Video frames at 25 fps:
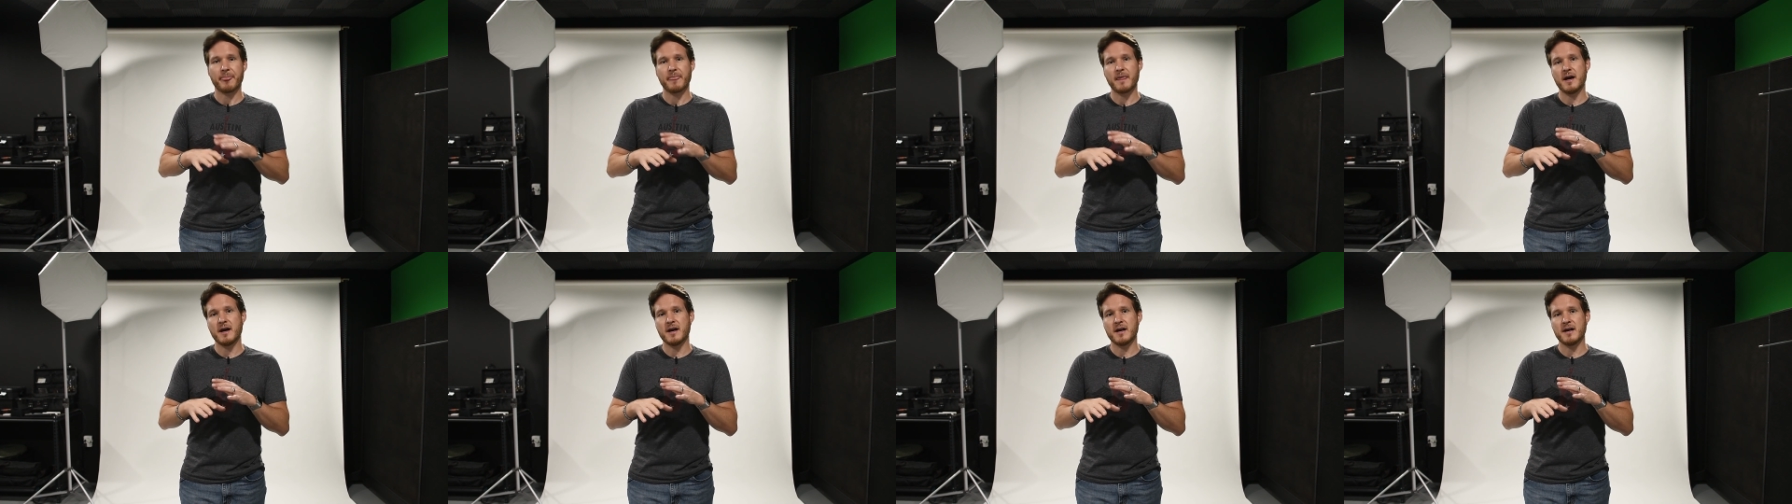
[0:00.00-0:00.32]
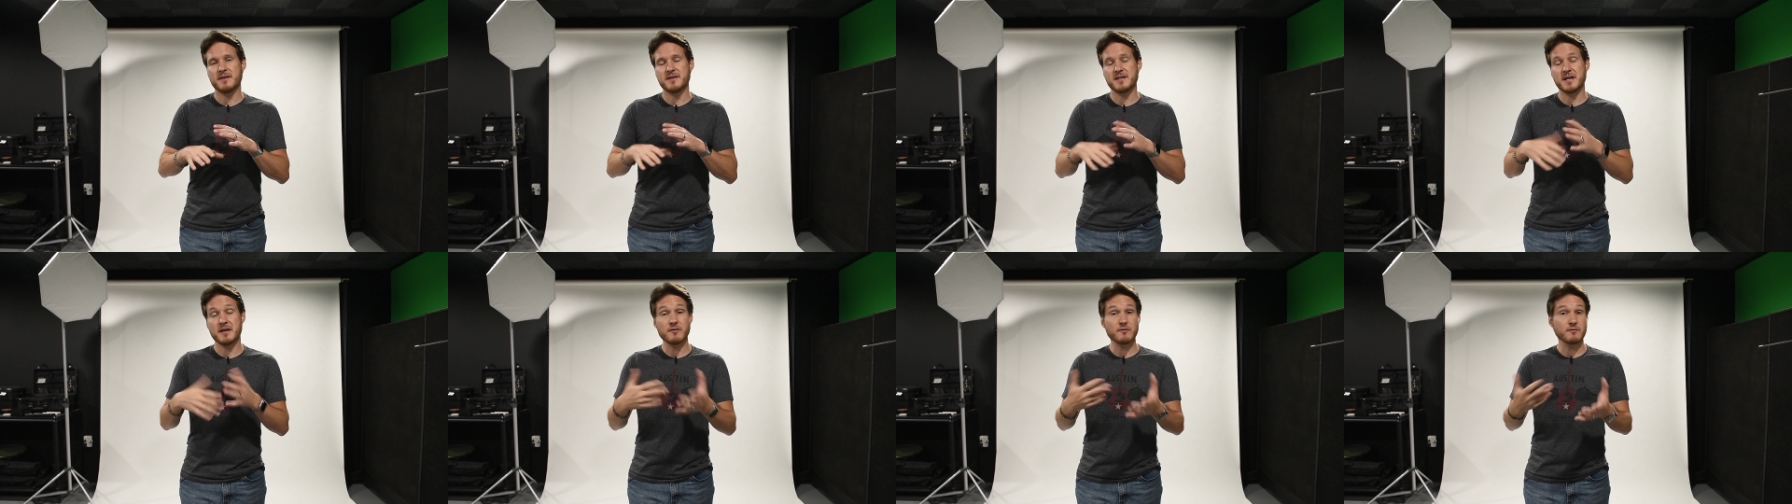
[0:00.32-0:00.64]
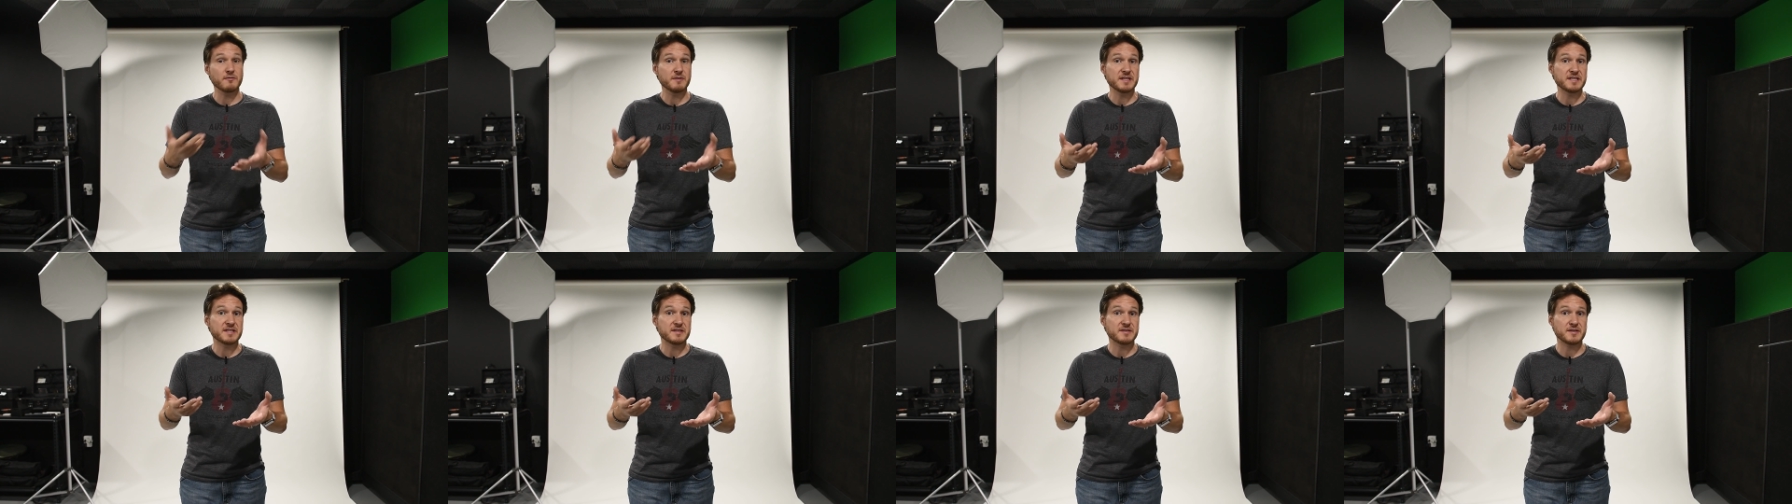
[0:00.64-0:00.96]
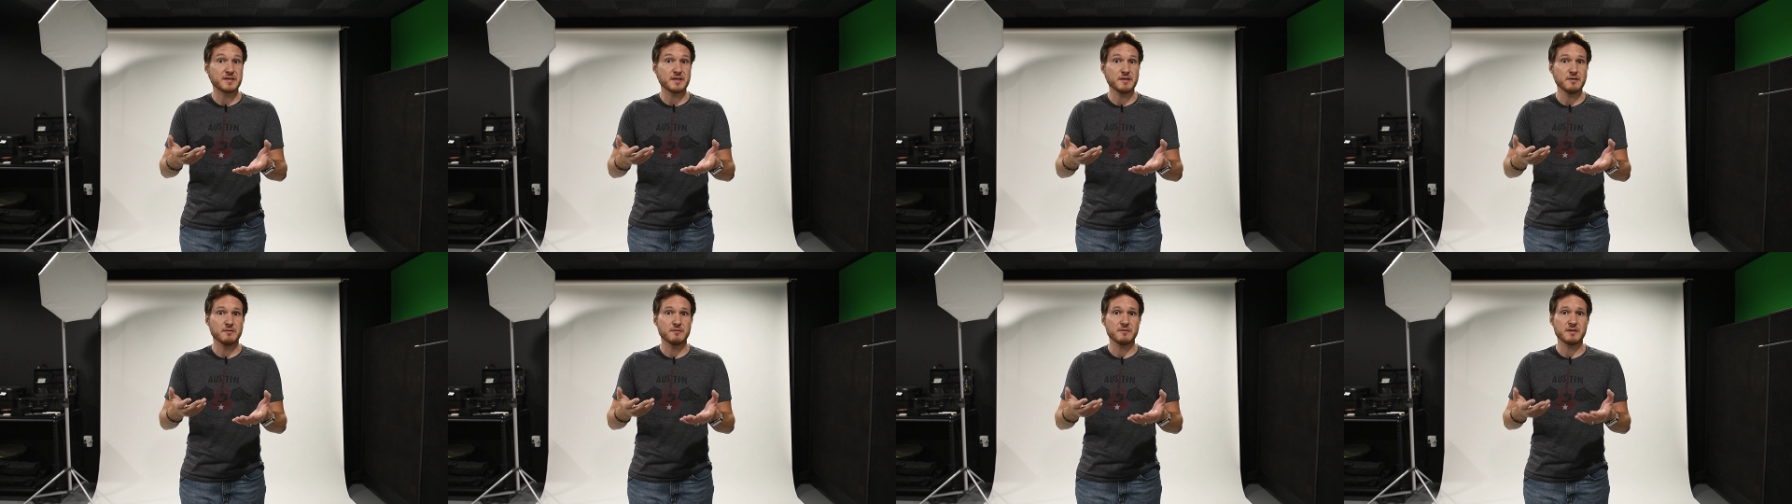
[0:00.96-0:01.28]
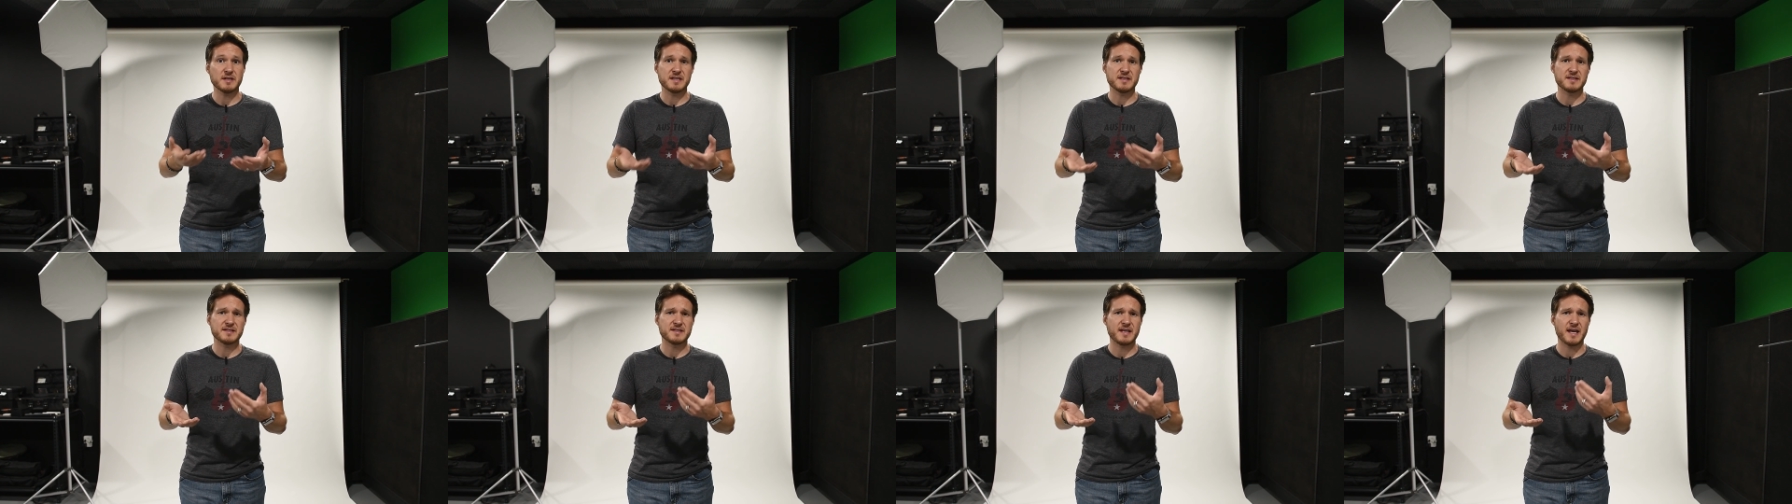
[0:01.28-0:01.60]
Uh, the other reason too
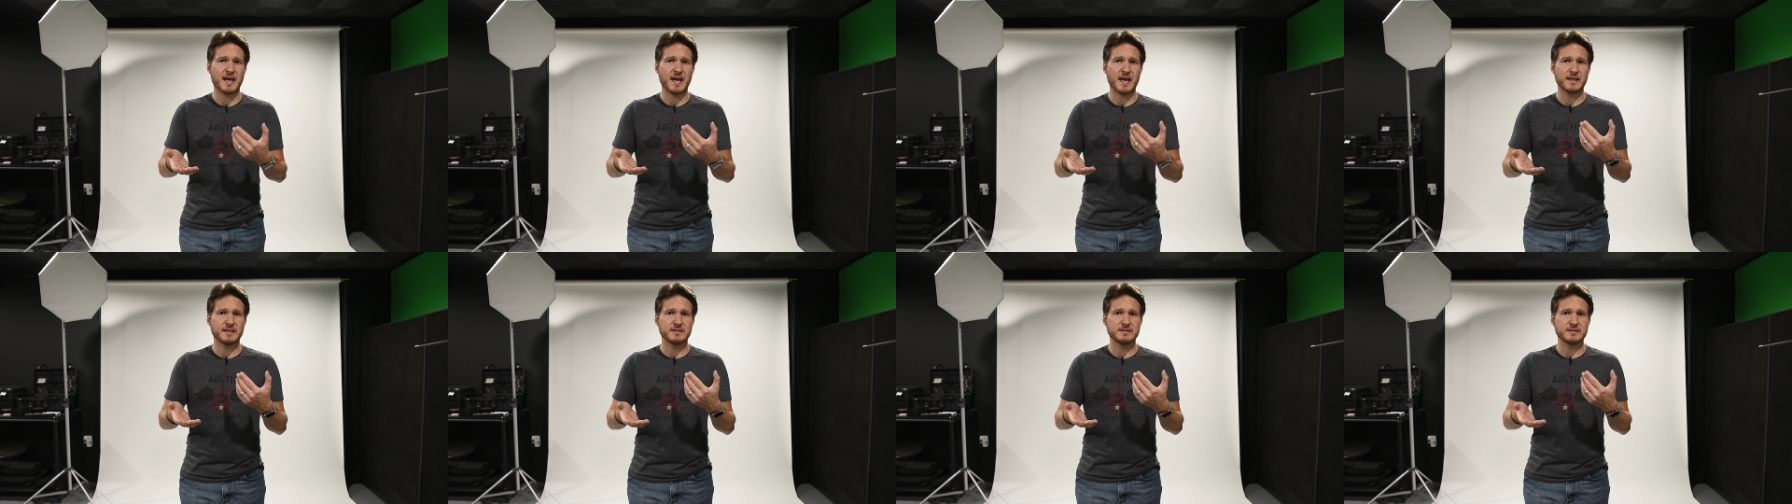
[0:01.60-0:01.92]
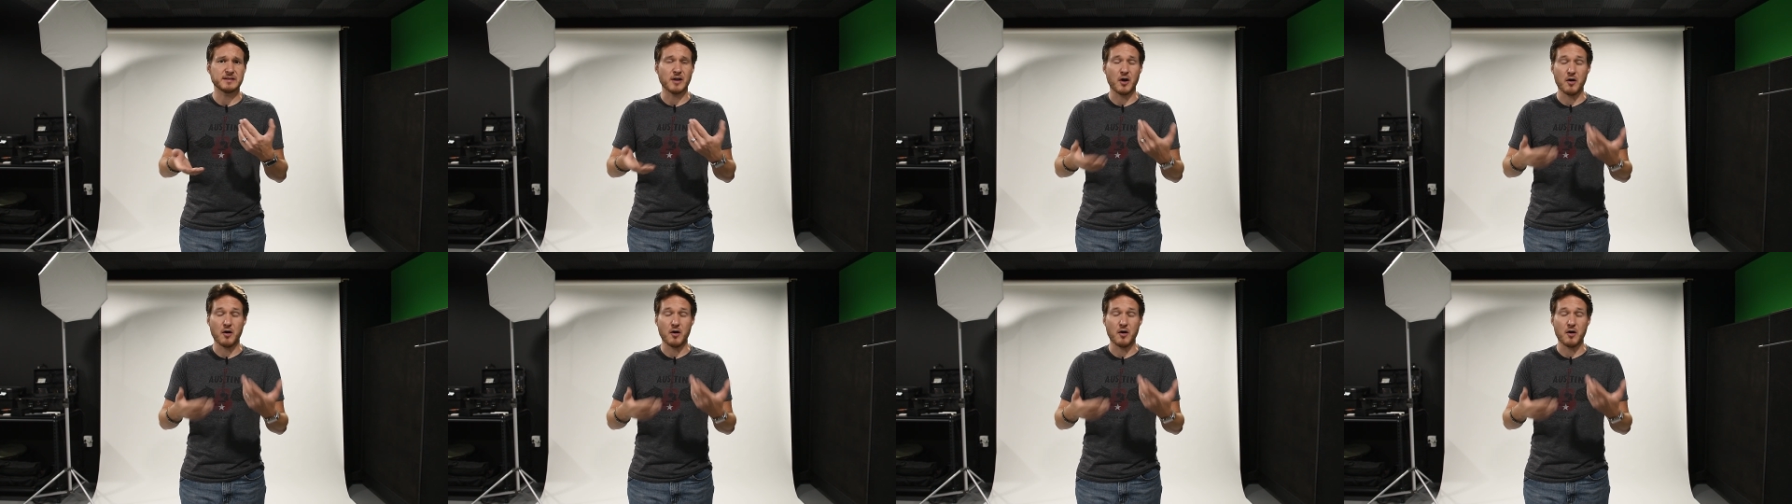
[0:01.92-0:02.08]
is that